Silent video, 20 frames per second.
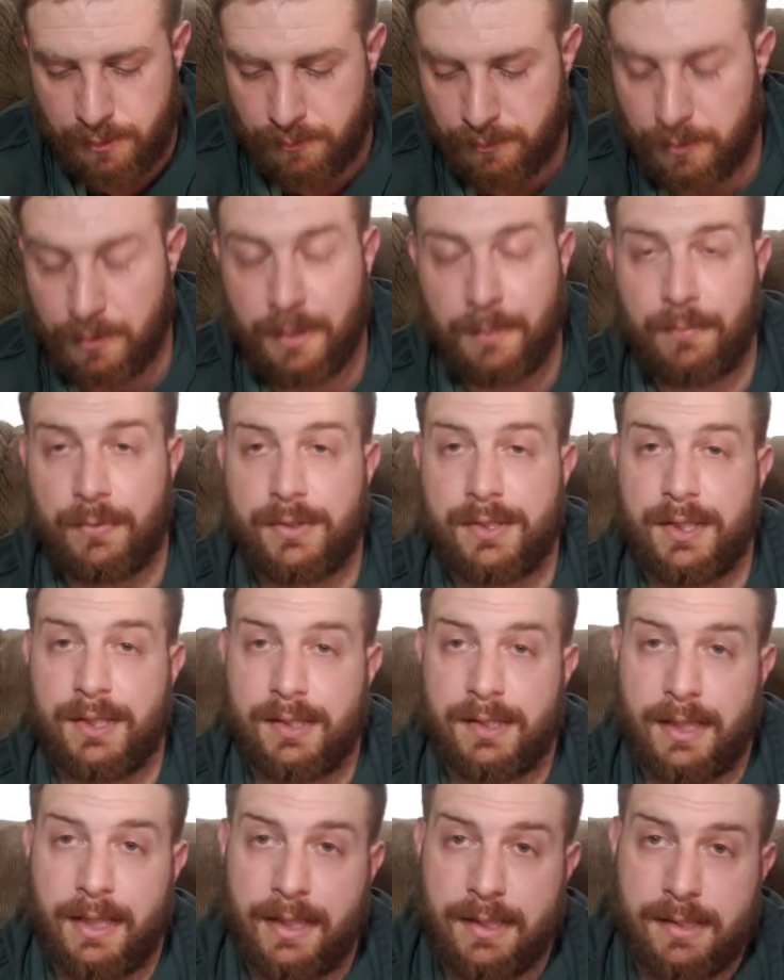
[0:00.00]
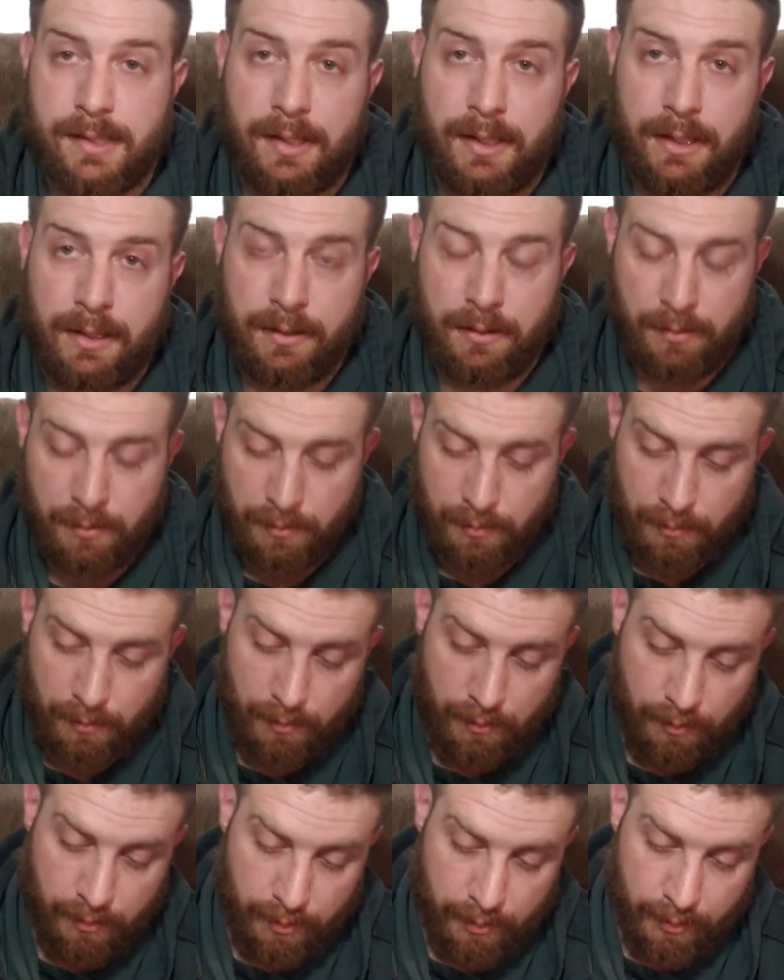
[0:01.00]
30% tax hike
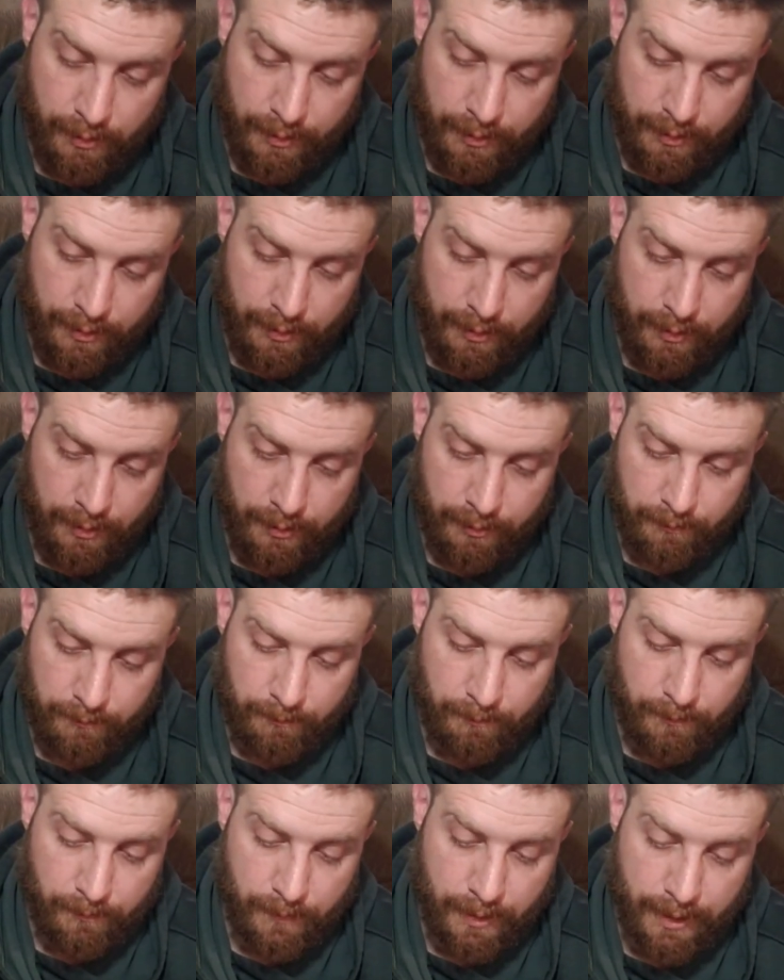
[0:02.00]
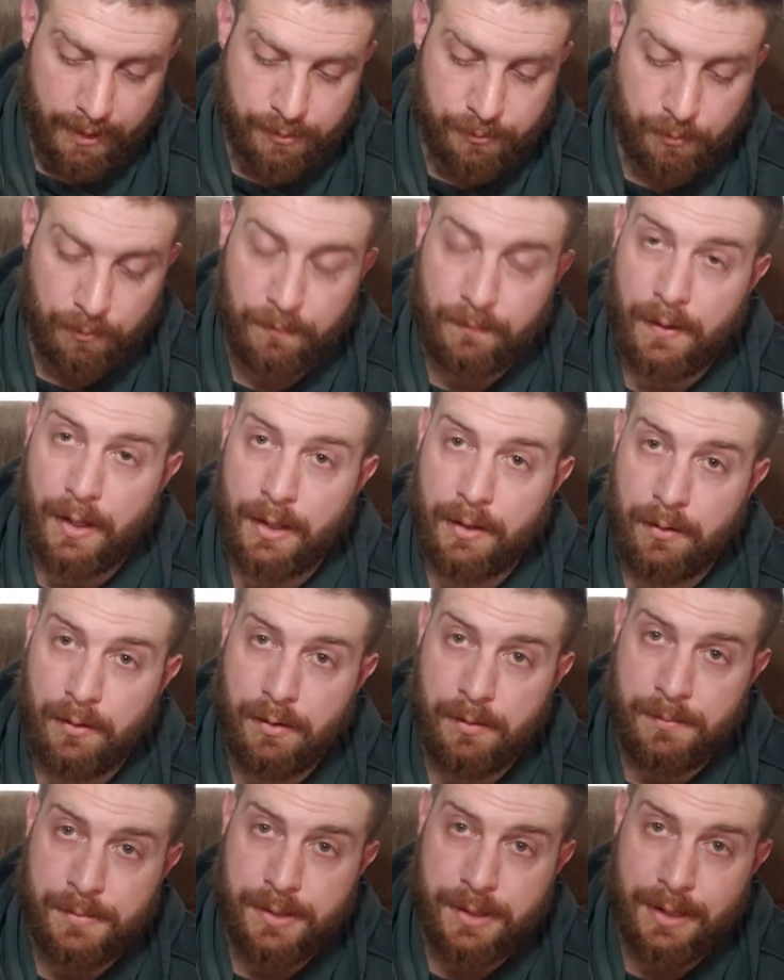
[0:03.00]
on actual
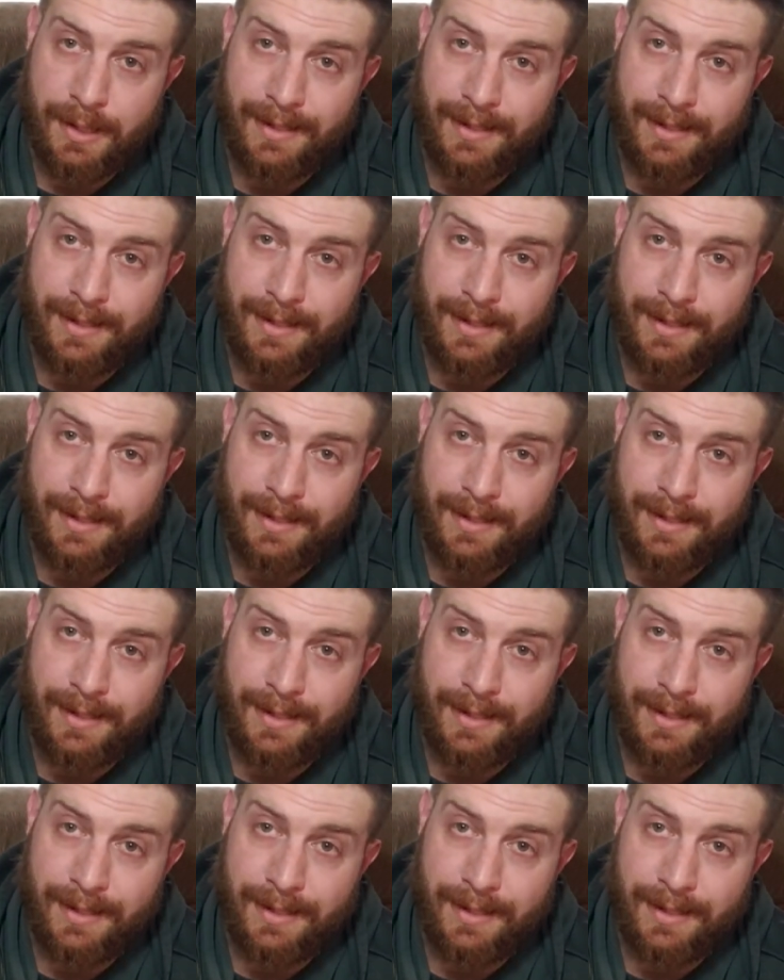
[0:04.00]
firearms,